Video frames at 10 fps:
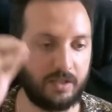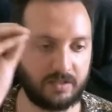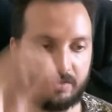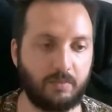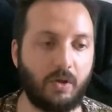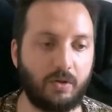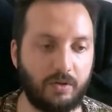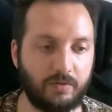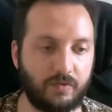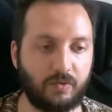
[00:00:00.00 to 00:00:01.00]
is the
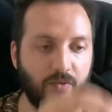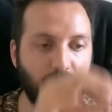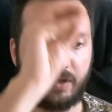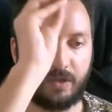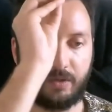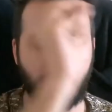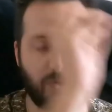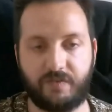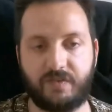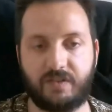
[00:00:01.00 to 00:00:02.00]
block so we have mm-hmm.